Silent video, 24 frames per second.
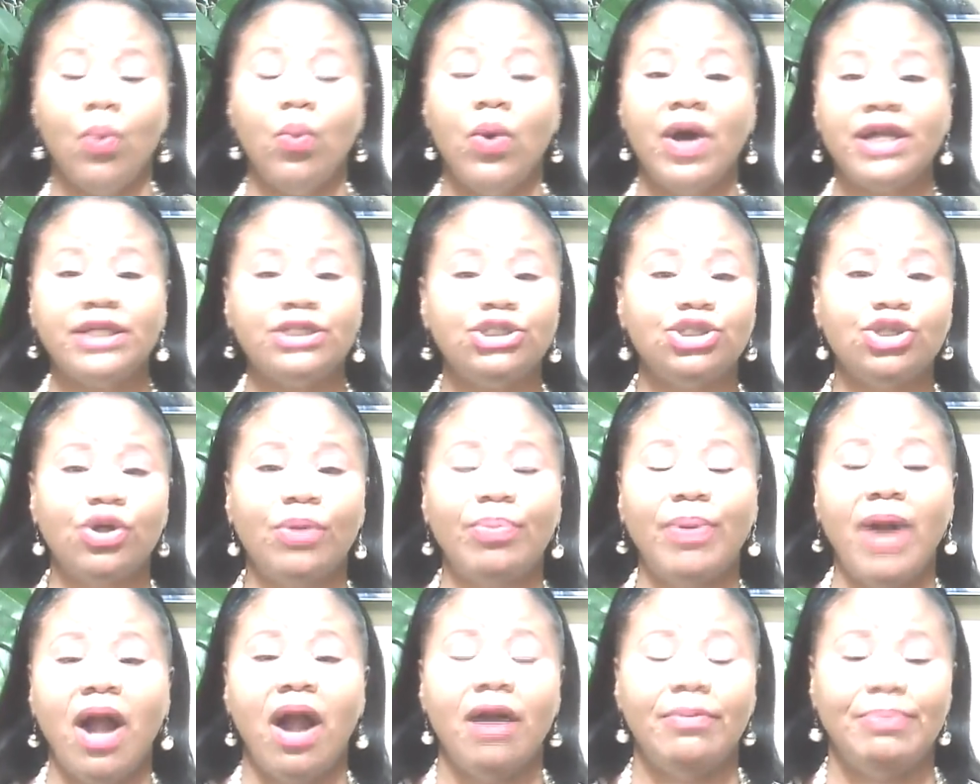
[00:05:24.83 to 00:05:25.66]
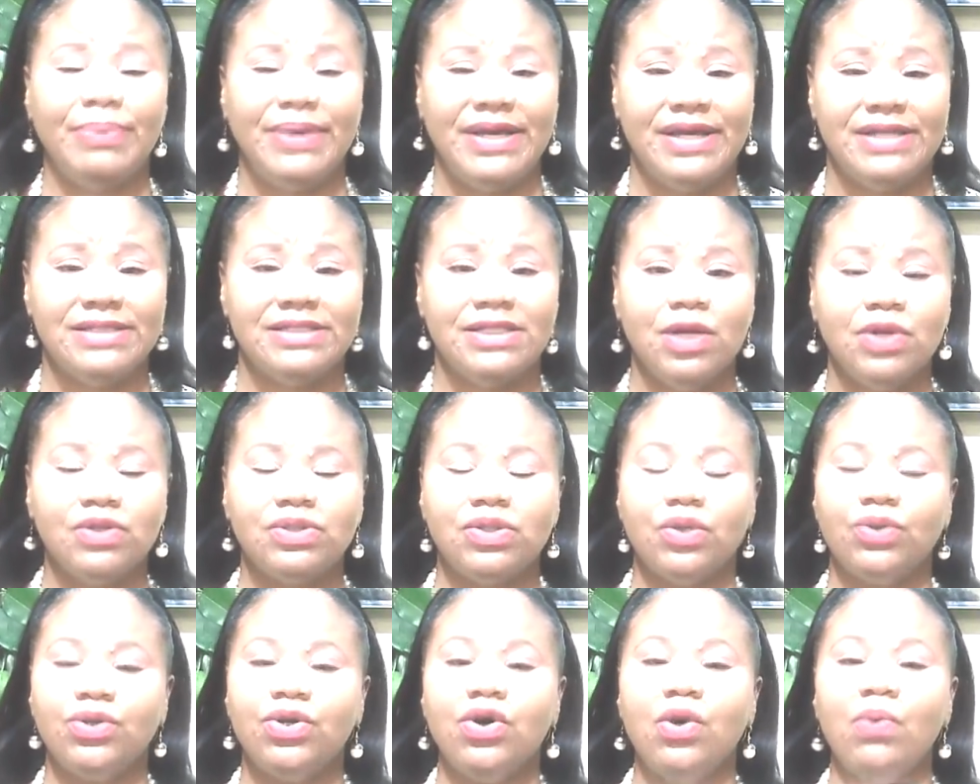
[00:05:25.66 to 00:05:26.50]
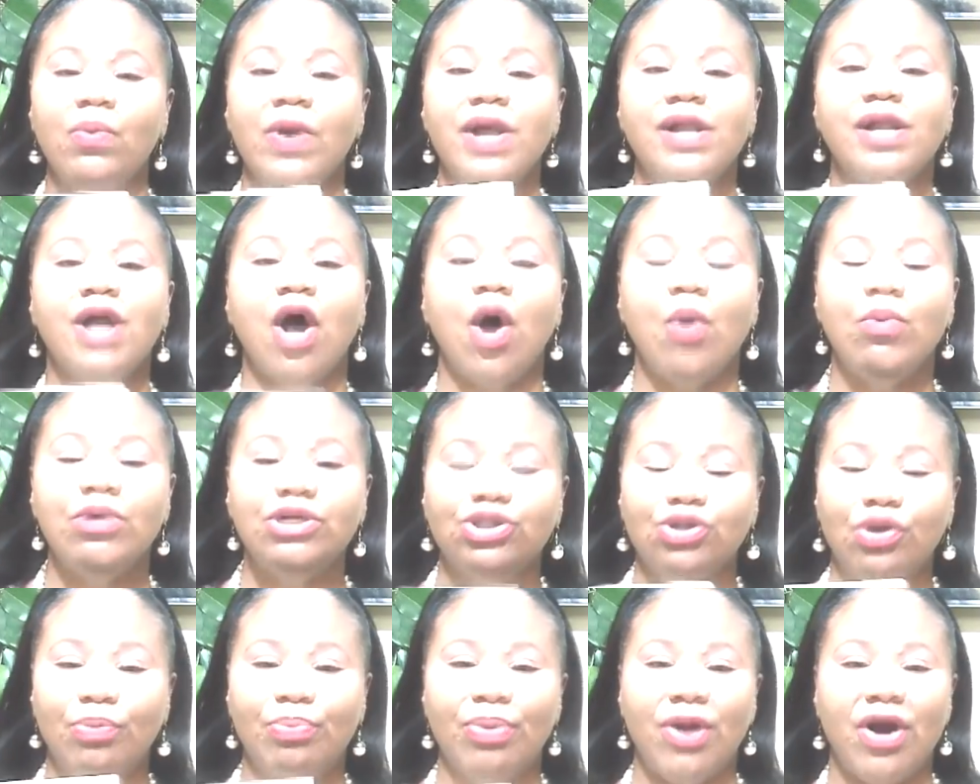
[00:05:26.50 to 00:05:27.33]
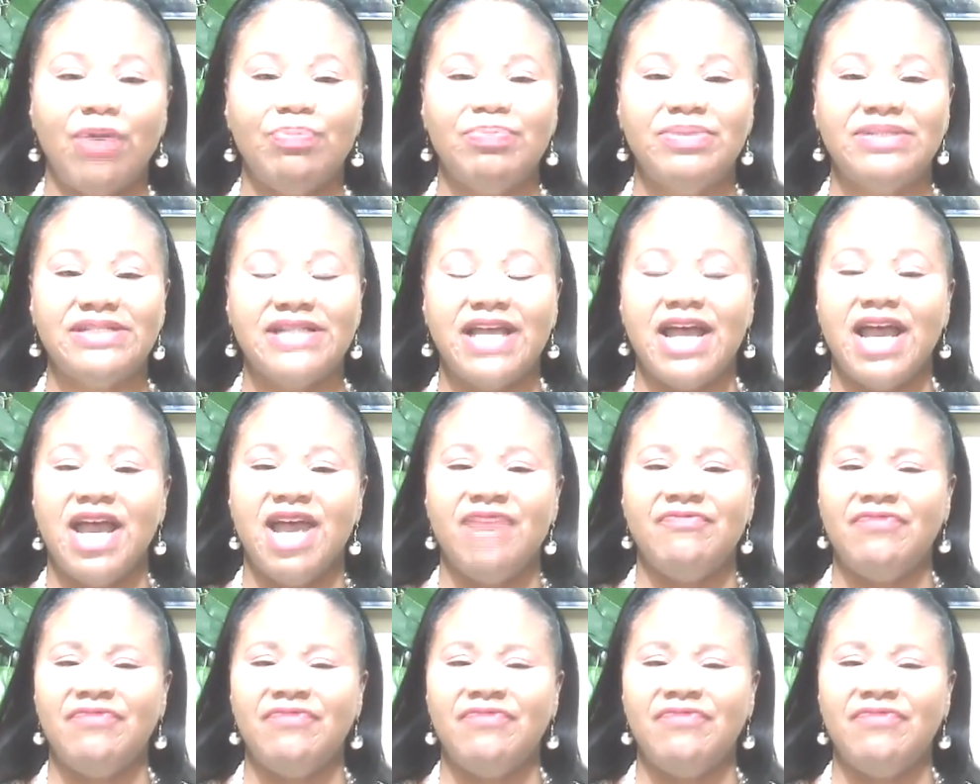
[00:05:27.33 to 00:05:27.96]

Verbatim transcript: What is your purpose? So you would know what your purpose is.